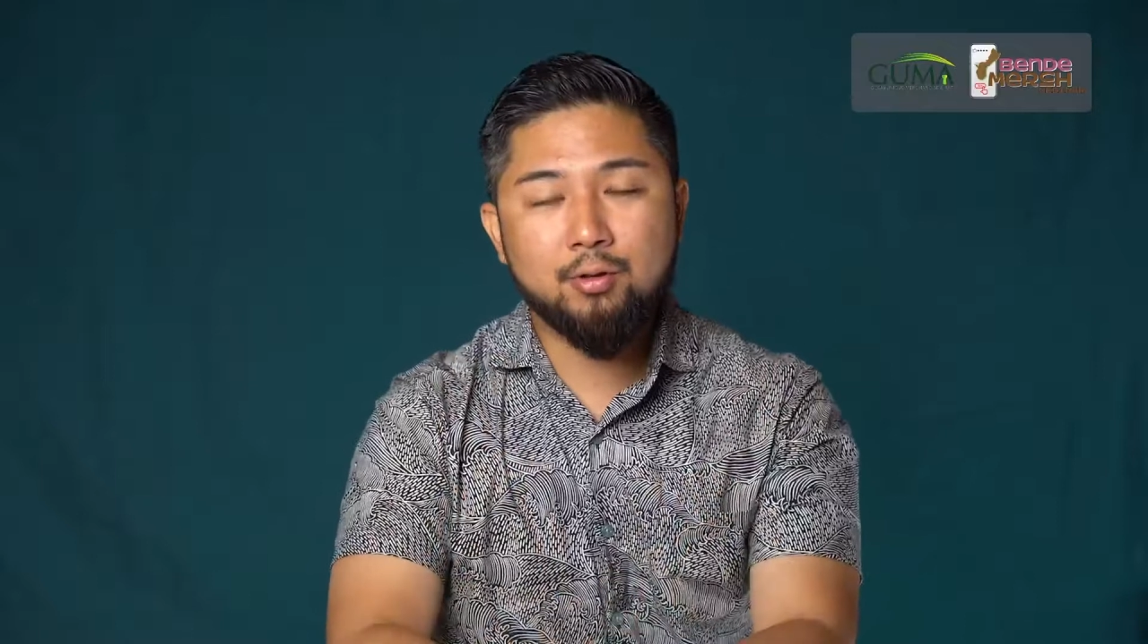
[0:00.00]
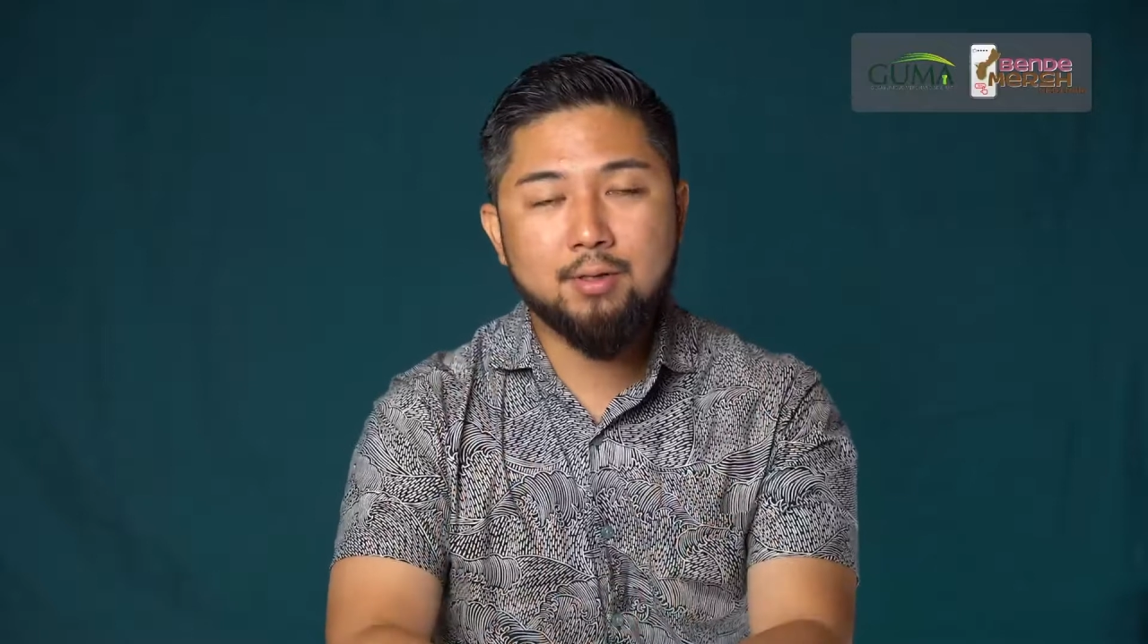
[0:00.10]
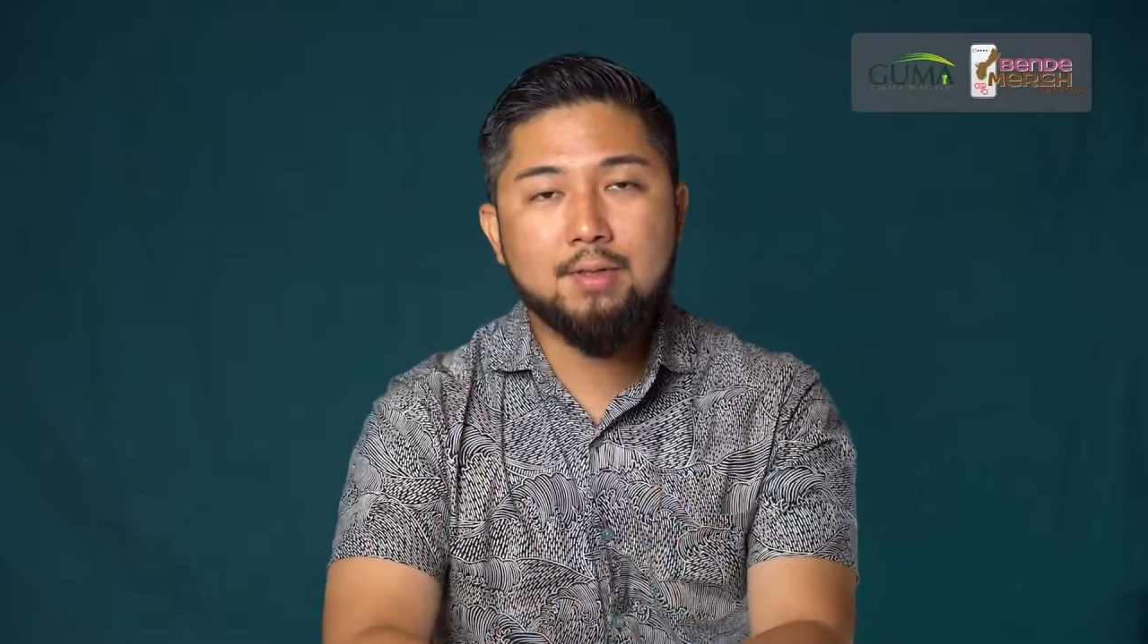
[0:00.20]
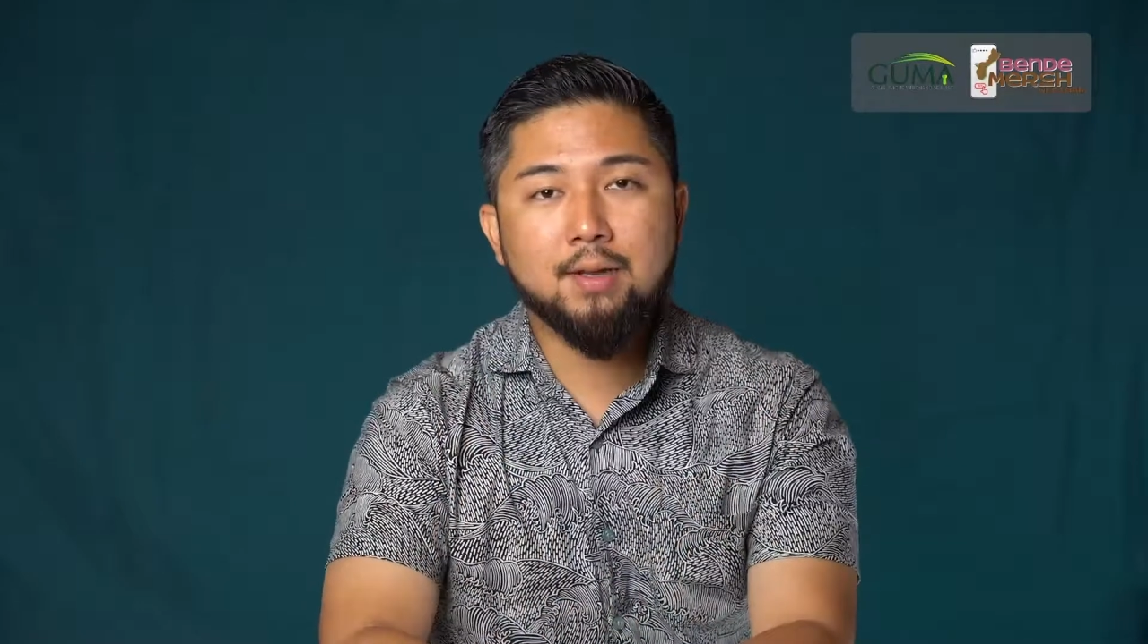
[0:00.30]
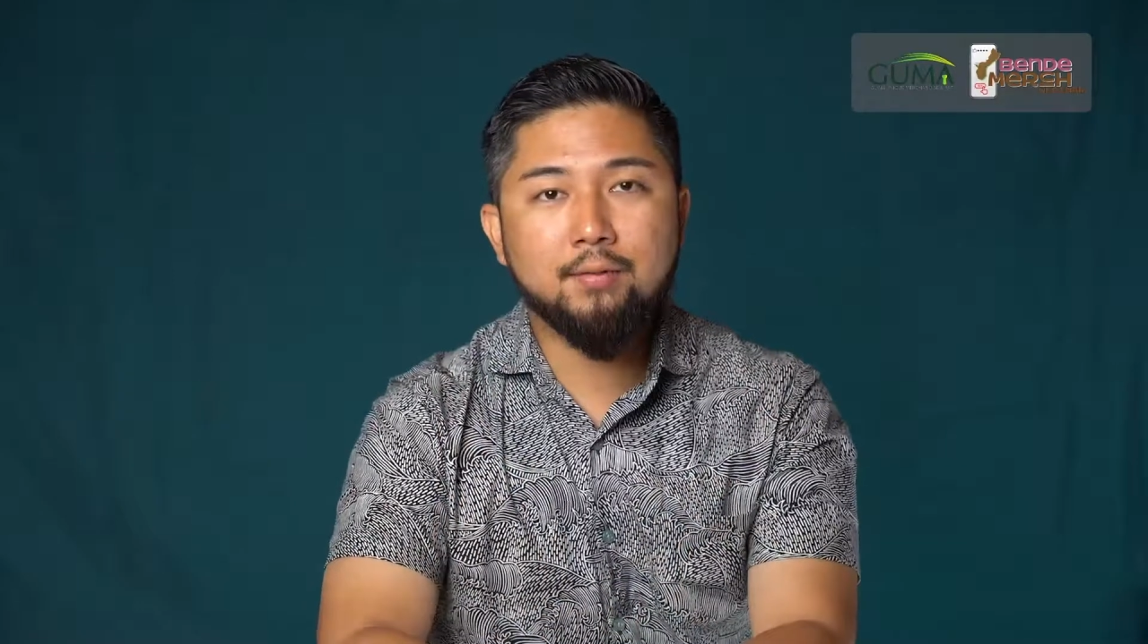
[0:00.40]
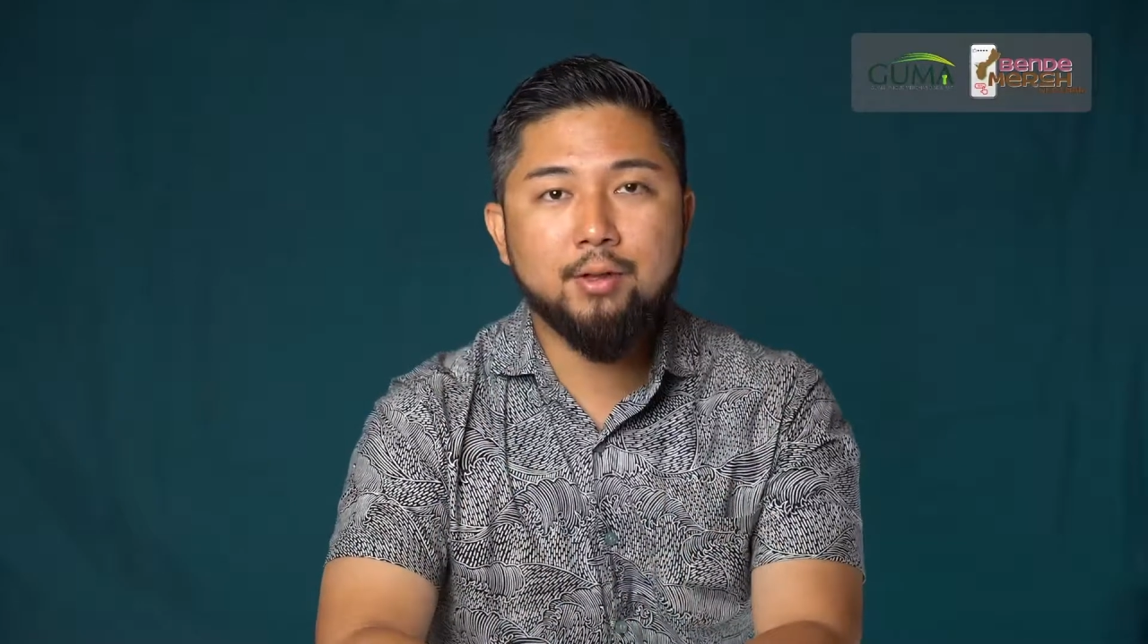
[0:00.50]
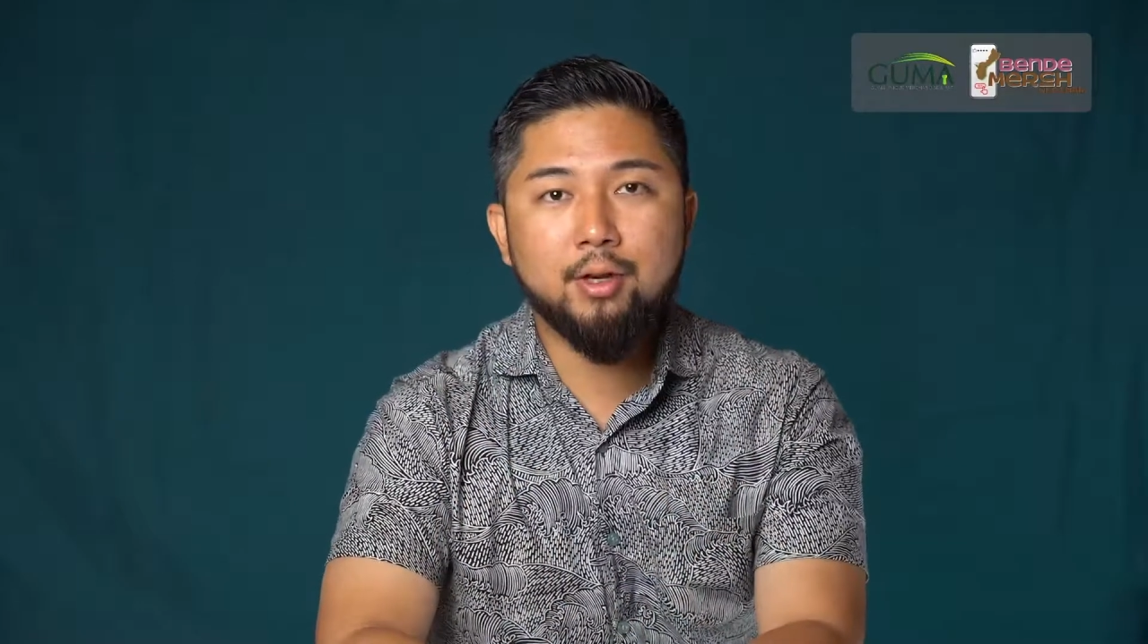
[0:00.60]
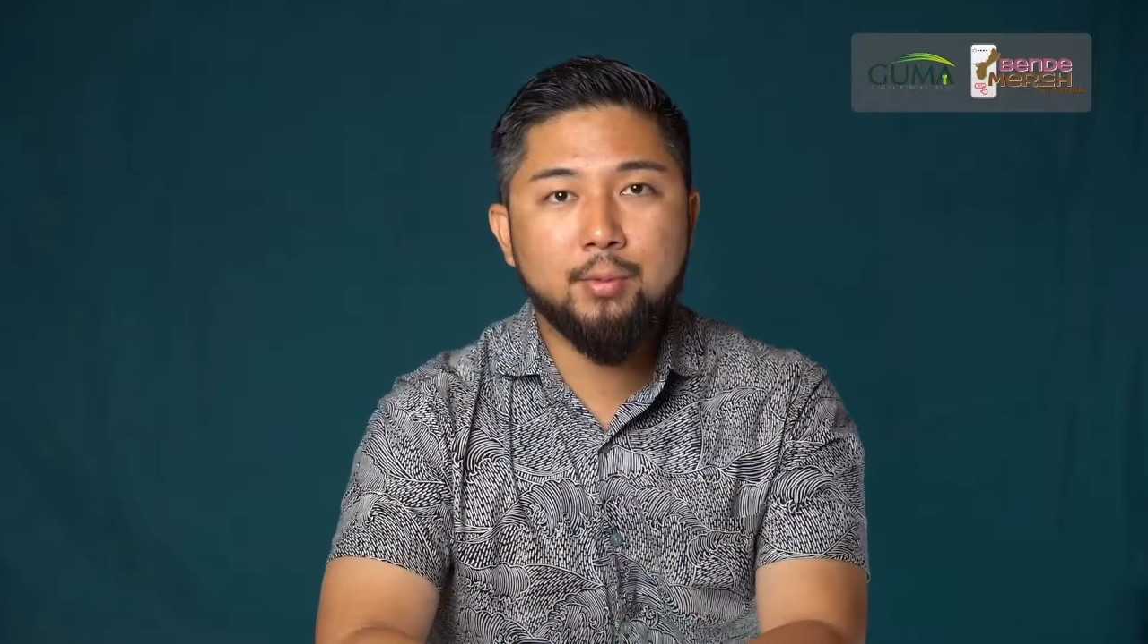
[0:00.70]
there's definitely going